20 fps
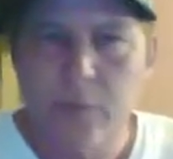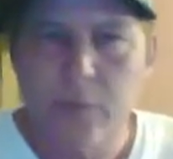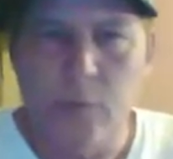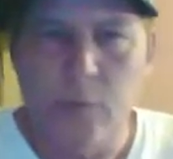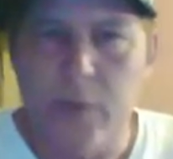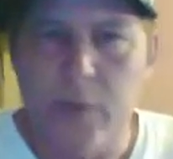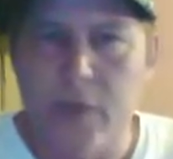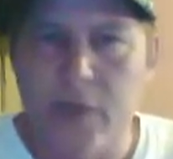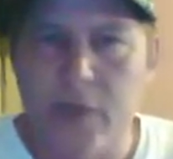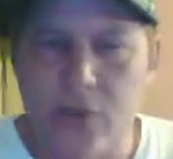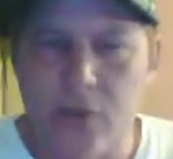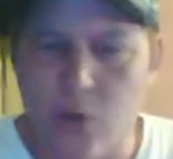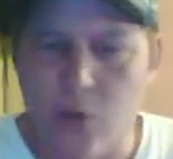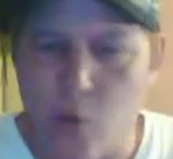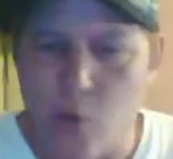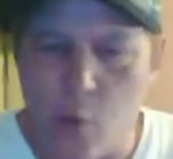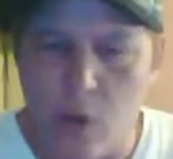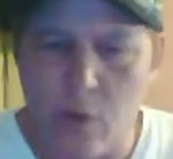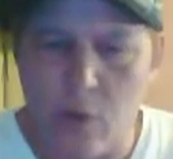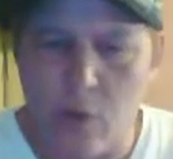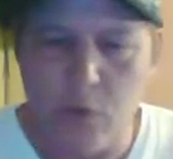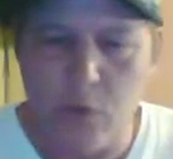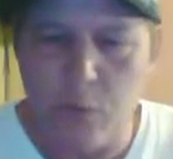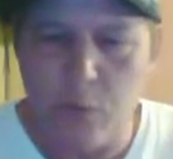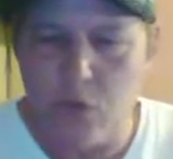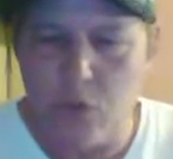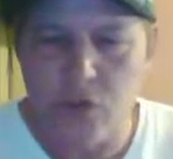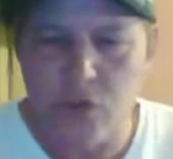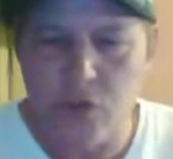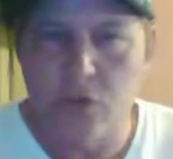When you get the call, you
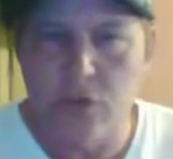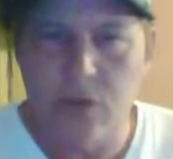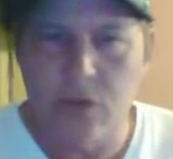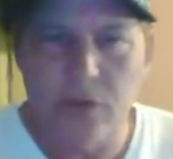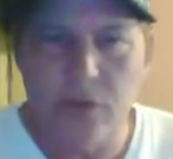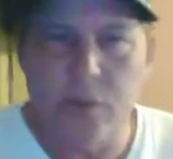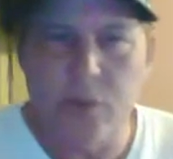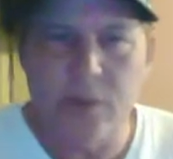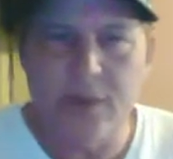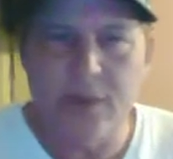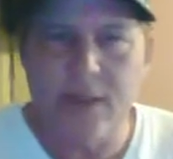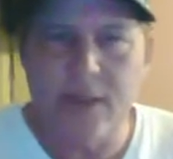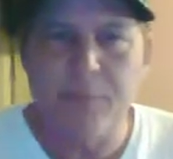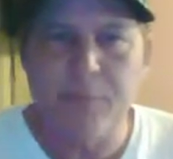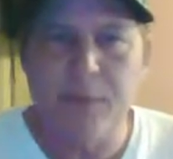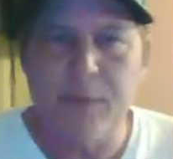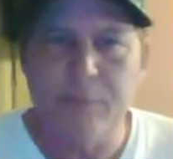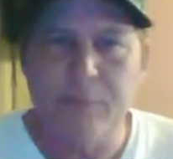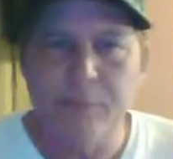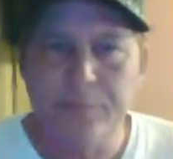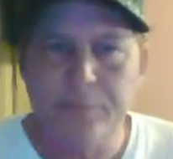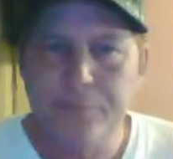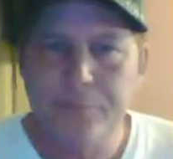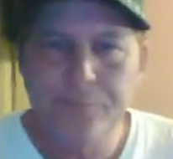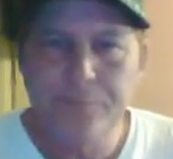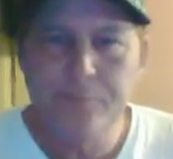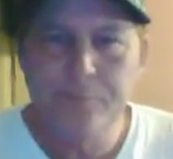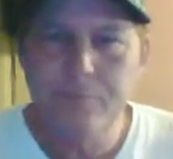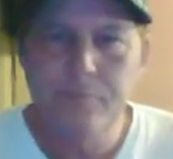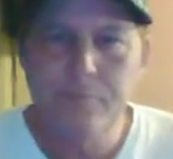push, accept it.
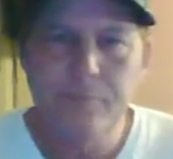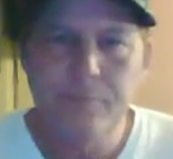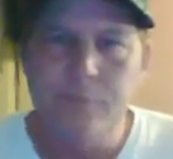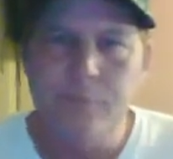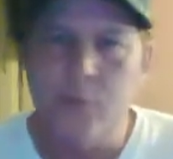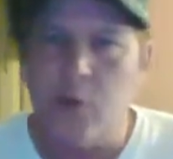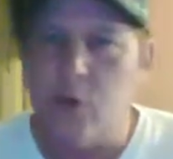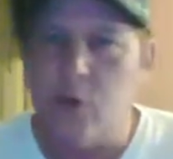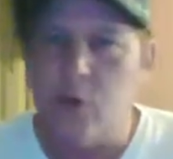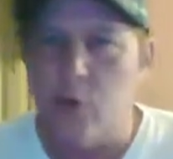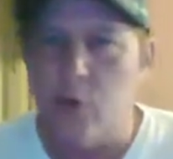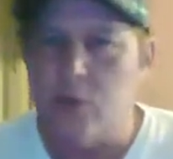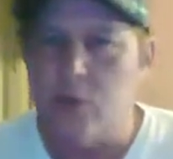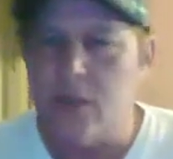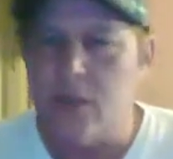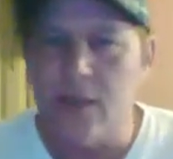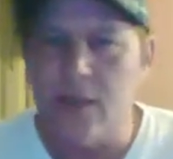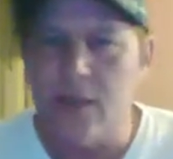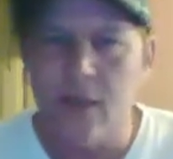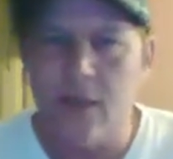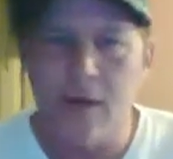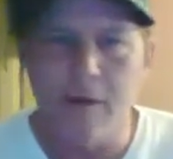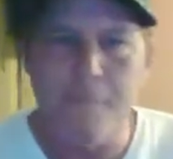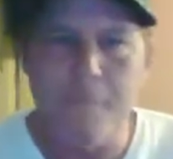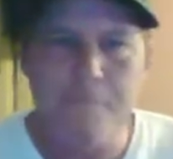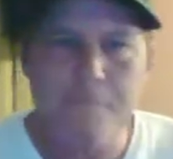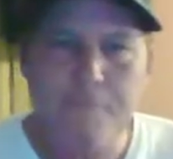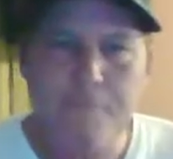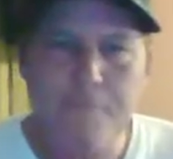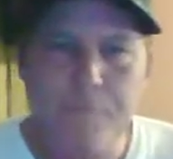You go to
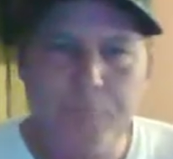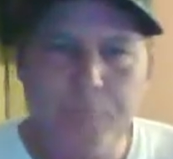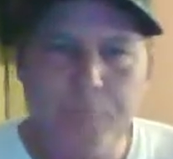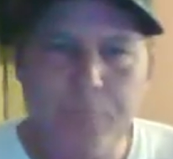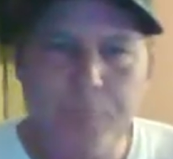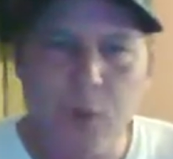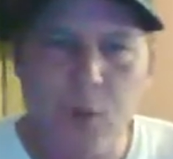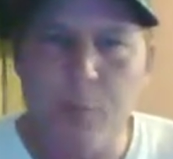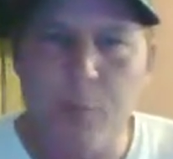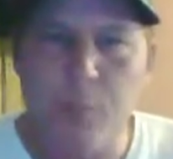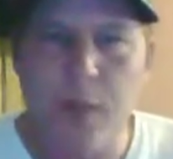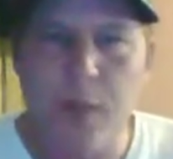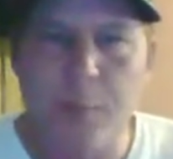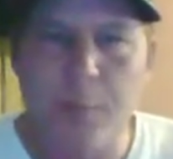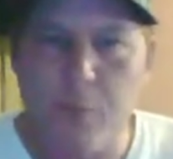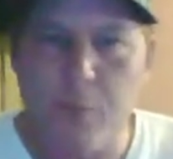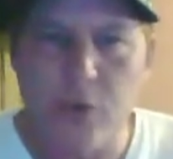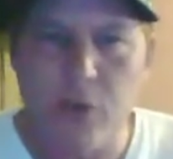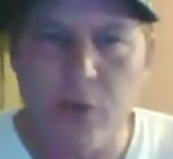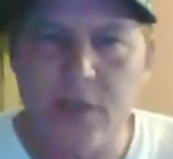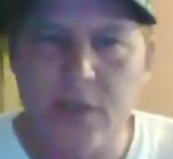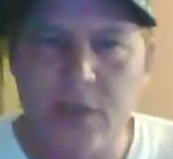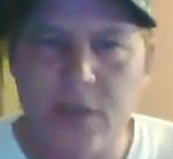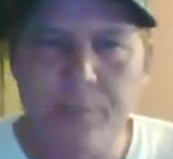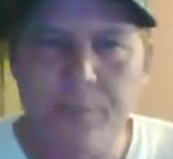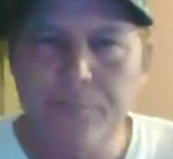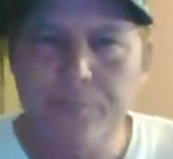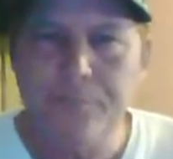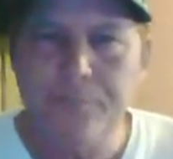go pick up the person,